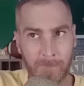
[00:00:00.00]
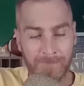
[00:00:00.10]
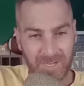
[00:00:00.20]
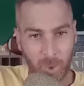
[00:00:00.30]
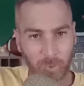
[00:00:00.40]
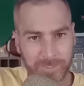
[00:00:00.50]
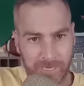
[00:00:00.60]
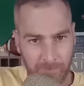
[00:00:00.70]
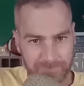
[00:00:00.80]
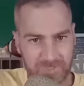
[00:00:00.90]
but
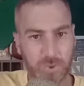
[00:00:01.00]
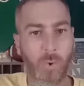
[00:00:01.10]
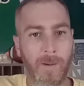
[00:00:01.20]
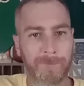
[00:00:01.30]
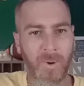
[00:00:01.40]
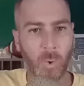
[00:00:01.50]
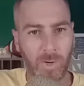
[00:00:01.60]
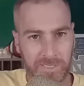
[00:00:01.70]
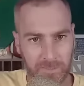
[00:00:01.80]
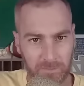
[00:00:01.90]
only up to a
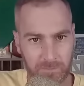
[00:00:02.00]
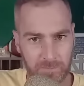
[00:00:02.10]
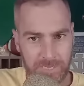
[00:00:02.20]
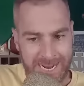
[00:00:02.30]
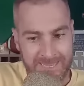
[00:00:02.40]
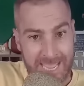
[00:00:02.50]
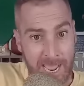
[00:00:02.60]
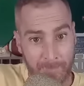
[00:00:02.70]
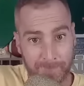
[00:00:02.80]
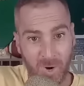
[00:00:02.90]
point. And
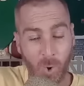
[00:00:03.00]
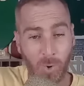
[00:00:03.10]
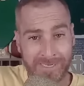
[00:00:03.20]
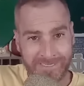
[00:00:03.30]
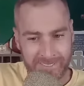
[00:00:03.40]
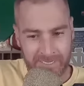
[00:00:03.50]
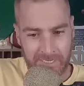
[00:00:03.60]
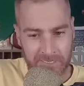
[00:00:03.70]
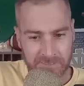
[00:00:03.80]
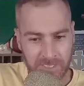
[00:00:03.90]
that point
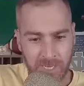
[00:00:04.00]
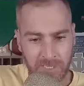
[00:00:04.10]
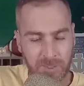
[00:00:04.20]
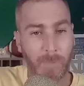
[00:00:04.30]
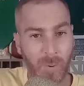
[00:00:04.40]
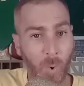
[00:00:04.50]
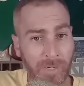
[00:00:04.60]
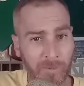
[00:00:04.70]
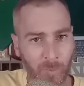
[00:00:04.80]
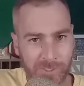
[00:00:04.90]
is the
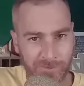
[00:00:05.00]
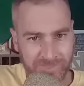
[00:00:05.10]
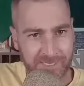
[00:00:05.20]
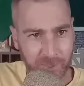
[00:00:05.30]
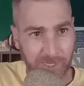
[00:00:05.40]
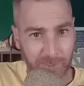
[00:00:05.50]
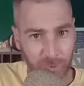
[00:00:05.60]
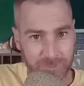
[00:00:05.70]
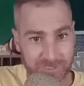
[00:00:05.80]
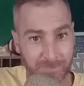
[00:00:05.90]
point where you think you're going to
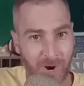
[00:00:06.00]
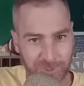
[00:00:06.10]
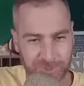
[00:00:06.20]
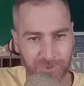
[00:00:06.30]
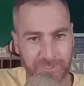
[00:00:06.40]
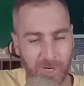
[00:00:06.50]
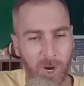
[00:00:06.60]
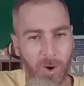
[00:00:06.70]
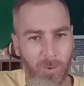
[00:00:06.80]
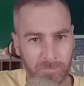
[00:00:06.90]
lose to Marshall at
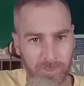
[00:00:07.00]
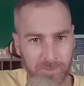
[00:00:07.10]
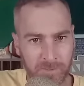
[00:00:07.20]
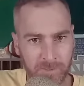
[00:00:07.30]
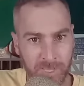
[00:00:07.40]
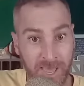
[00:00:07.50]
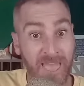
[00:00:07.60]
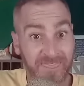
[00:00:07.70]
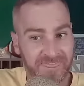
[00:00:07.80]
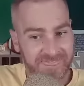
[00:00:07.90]
home.
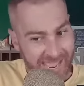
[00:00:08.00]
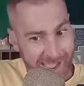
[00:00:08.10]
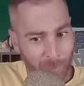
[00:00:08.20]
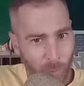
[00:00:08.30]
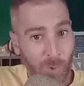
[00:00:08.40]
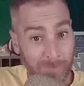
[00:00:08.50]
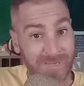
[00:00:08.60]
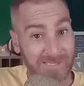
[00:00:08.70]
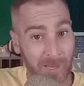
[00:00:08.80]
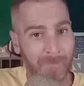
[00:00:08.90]
That would
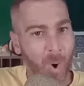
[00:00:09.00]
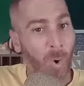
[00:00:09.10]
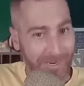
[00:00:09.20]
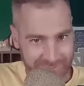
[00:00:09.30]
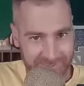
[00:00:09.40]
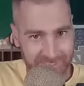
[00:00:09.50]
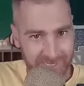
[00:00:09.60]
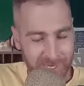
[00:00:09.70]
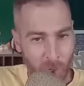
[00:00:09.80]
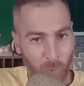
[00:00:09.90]
be the point
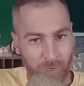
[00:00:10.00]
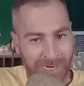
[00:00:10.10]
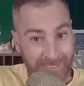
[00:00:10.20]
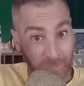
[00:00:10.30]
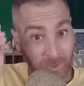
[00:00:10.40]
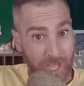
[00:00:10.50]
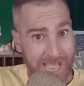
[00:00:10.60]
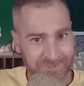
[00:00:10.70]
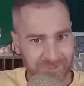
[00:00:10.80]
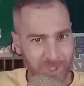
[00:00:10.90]
where a
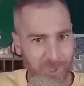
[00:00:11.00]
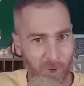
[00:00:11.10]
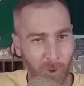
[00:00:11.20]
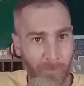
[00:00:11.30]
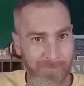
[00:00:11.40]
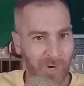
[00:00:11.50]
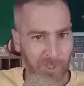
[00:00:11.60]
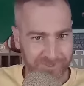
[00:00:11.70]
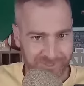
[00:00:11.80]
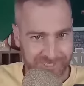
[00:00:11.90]
logical
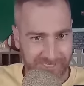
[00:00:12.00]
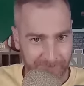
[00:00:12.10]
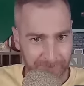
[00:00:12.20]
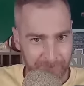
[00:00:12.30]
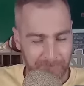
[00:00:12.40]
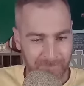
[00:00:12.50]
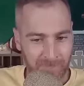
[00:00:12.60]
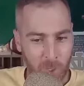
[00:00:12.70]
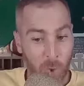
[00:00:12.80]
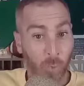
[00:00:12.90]
person
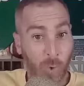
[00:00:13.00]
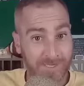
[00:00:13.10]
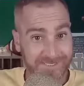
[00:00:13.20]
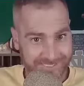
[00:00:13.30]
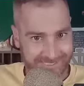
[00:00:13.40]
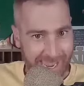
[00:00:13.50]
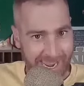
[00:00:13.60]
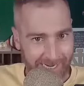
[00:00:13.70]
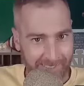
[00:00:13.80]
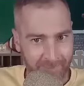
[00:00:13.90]
would say,